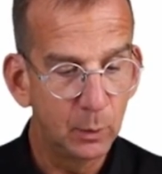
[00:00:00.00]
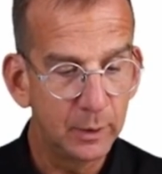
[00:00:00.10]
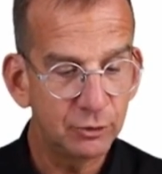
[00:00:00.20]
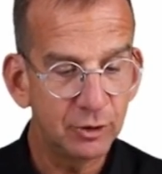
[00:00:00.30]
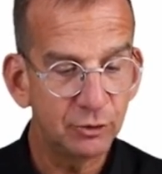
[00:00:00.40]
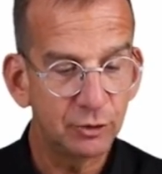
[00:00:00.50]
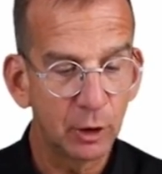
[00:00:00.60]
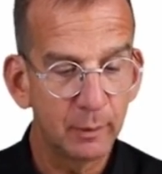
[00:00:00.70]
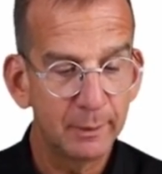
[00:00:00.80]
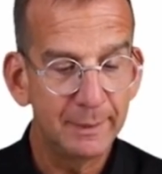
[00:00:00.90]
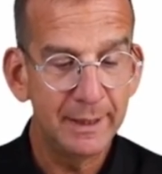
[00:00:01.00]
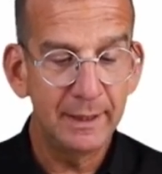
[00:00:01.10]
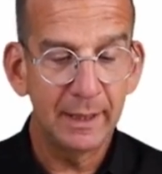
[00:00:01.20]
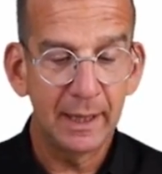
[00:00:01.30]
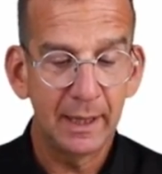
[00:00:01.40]
which is showing
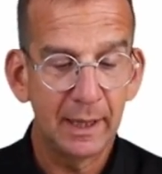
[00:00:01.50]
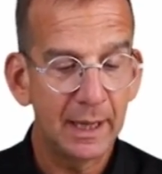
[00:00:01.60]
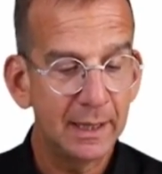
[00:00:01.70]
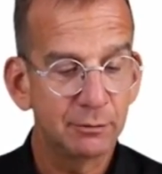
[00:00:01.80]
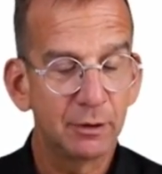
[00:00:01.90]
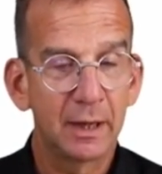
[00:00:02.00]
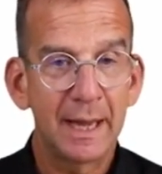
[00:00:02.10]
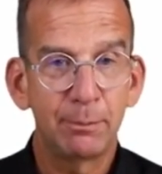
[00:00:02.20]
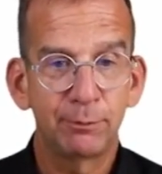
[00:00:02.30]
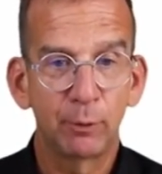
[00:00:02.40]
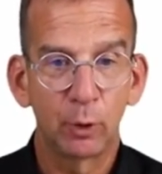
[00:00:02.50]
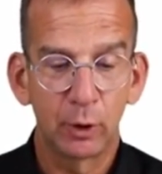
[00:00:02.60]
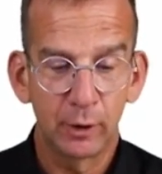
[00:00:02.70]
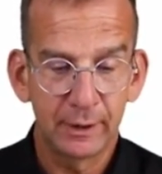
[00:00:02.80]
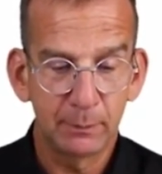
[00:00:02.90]
me I have the
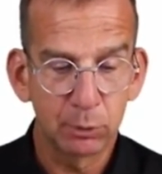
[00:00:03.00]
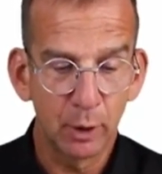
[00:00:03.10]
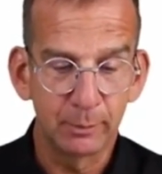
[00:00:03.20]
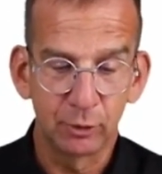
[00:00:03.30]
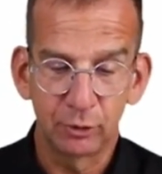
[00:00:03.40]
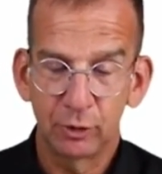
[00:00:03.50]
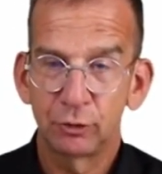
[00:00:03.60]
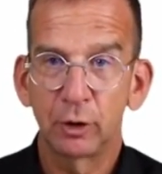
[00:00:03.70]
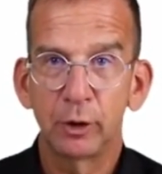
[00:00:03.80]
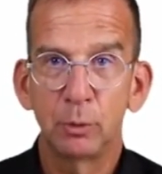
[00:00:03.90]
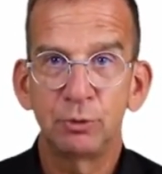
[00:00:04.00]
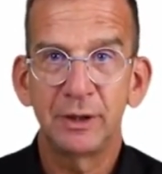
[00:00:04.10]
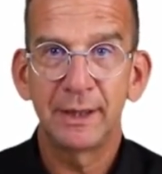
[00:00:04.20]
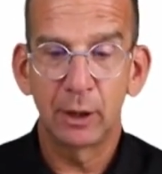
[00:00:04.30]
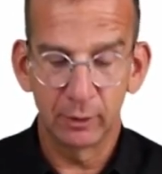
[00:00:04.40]
lab4 deployment. So
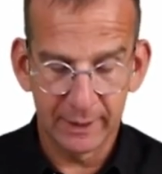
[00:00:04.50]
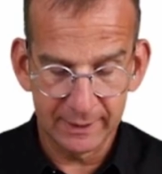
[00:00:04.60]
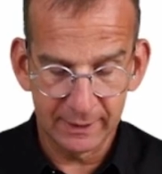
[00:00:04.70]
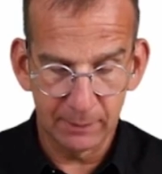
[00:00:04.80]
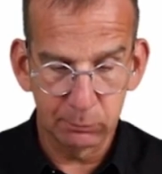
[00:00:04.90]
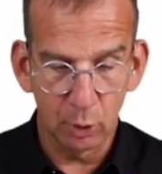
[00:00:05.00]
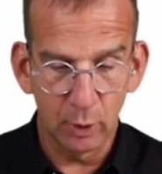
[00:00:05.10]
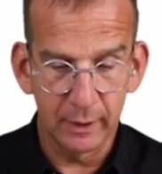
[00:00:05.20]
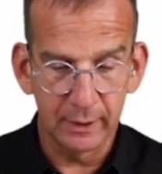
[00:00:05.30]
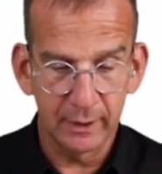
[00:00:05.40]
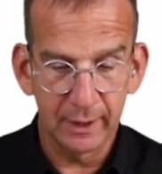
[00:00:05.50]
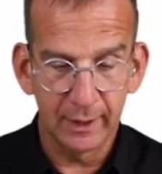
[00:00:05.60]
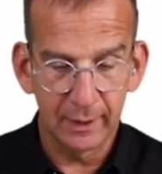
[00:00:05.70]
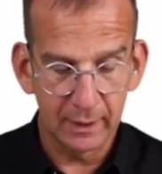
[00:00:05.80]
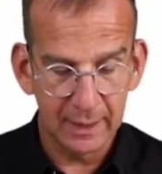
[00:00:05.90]
kubectl get deploy
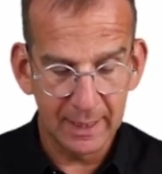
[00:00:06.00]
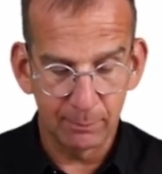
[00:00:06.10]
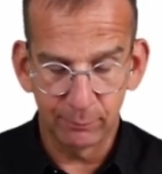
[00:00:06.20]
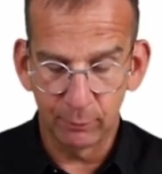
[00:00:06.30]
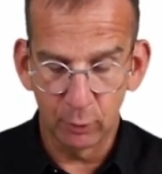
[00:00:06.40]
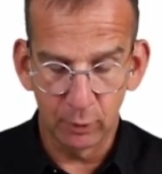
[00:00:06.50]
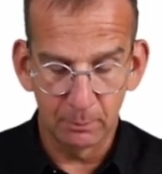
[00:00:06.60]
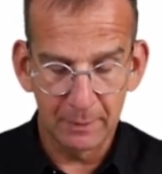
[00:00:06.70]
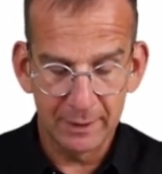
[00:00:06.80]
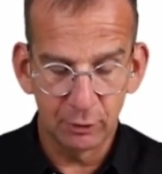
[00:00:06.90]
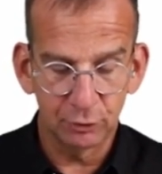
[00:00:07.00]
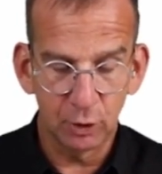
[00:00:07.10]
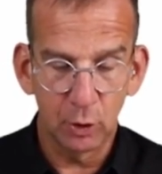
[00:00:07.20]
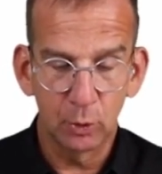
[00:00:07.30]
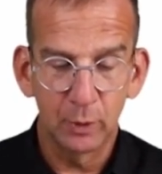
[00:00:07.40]
lab4
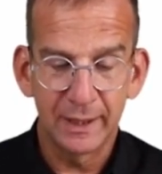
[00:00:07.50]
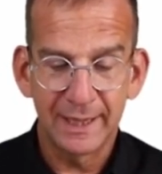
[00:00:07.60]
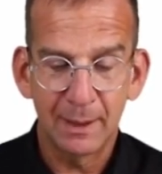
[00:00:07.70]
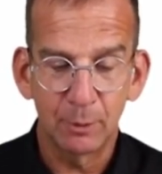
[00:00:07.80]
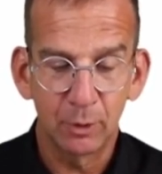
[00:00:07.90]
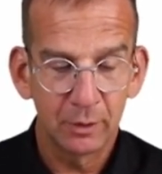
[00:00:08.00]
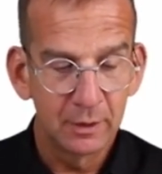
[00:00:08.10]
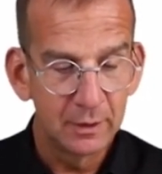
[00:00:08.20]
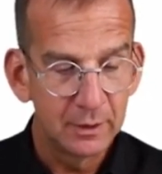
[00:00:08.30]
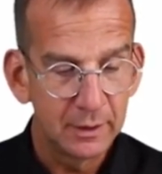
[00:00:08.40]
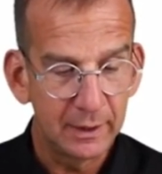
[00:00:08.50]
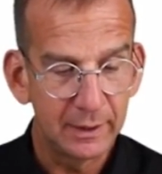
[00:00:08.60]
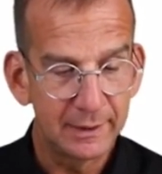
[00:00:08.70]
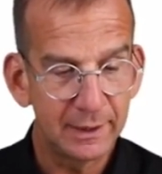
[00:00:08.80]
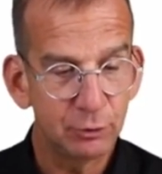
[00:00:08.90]
-o YAML,
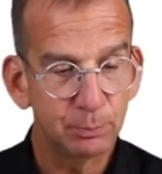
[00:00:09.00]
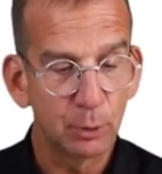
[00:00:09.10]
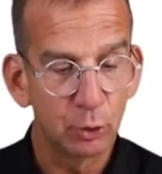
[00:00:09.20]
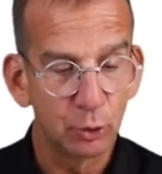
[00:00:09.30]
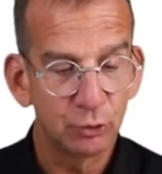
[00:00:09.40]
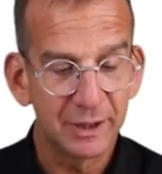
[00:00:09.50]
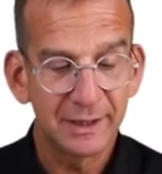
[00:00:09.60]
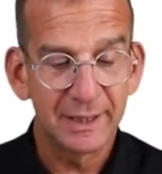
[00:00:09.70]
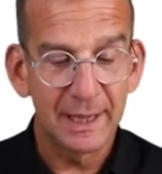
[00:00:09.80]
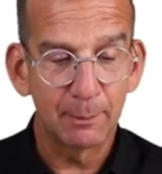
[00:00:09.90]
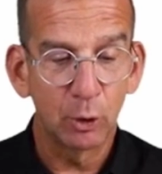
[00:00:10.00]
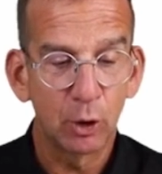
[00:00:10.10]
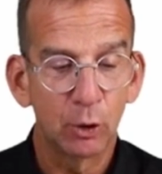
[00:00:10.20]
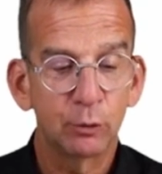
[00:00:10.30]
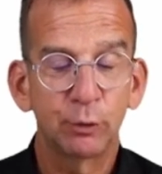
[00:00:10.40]
that is producing the YAML
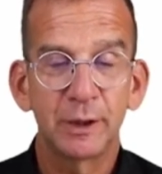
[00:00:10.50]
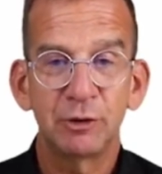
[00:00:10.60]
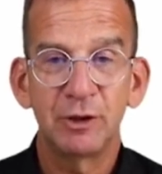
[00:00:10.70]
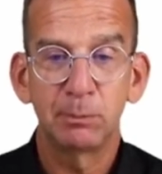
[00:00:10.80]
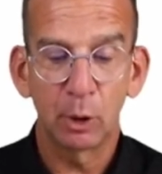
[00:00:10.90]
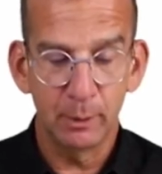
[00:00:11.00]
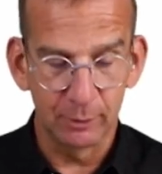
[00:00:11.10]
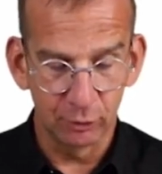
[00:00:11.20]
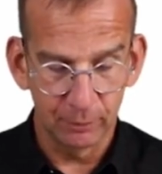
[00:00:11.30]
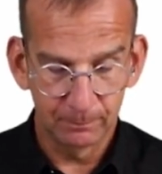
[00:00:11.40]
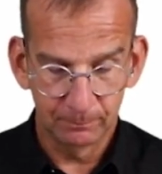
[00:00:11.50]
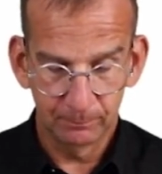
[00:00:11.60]
code for this deployment.